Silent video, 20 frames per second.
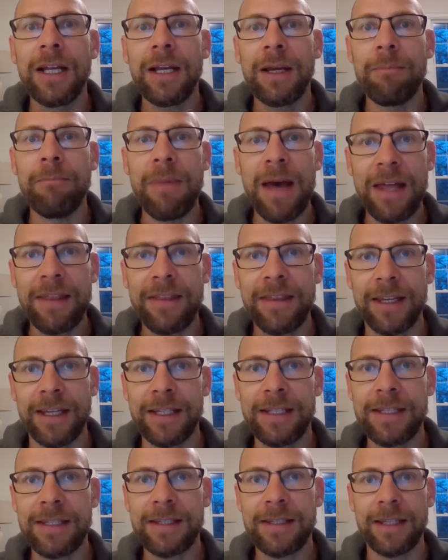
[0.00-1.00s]

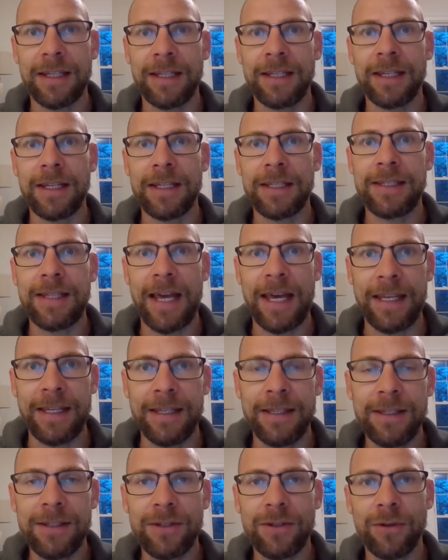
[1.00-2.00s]
methods in a
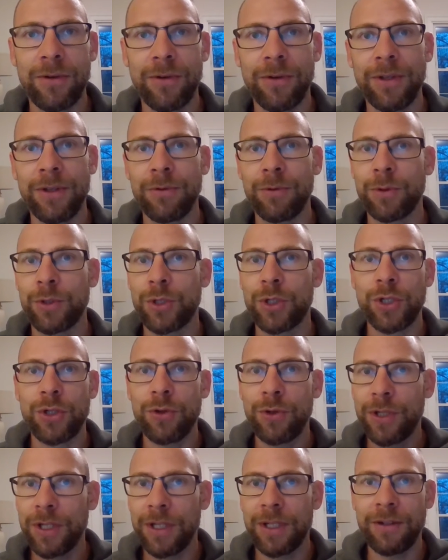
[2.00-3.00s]
sense, so you
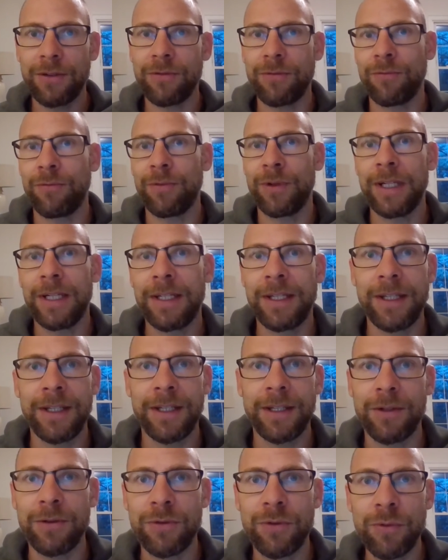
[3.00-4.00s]
shouldn't
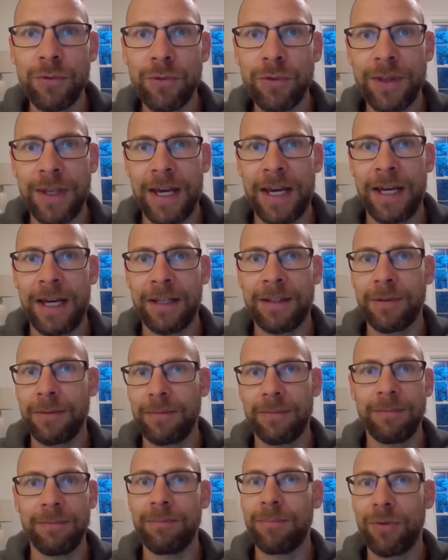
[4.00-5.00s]
really do that
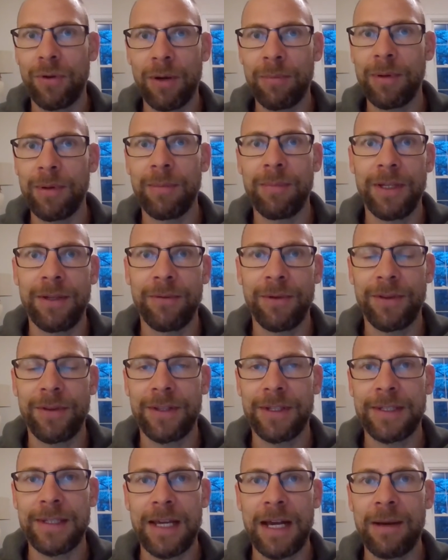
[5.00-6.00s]
probably with
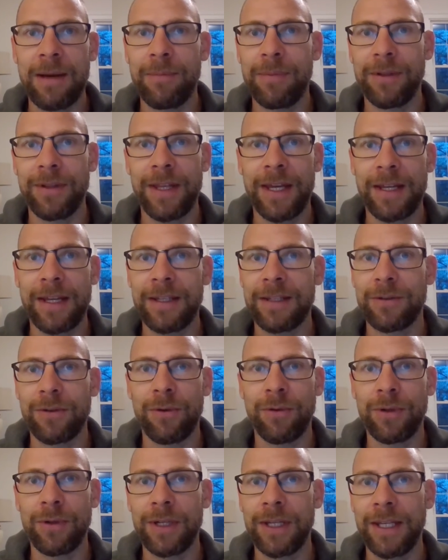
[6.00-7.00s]
a sample that is
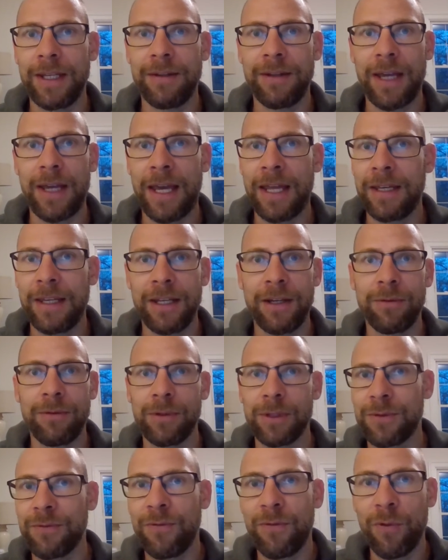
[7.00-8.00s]
only n
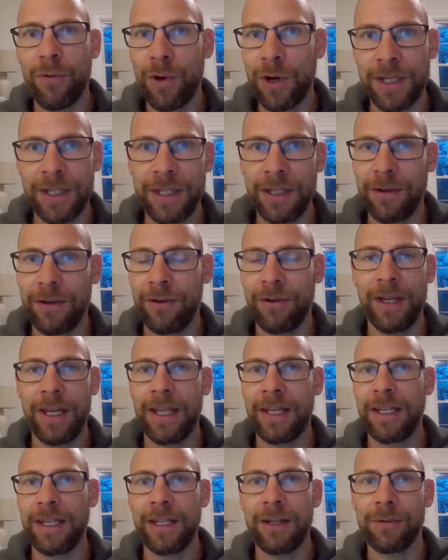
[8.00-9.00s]
equals forty or
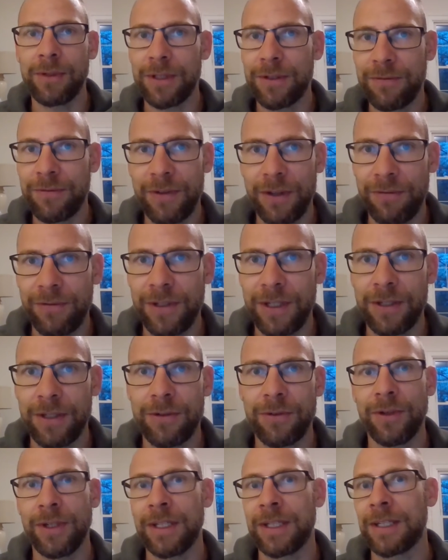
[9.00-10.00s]
n equals fifty.
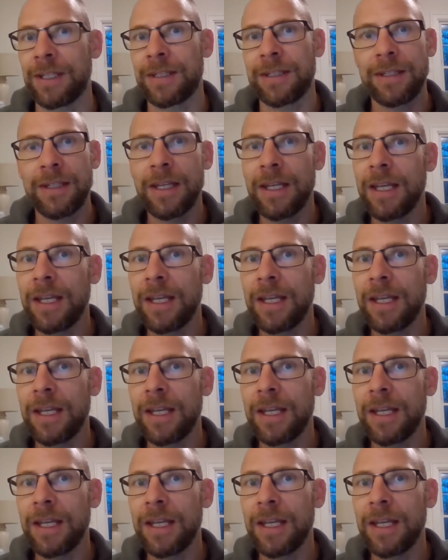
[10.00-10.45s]
So it is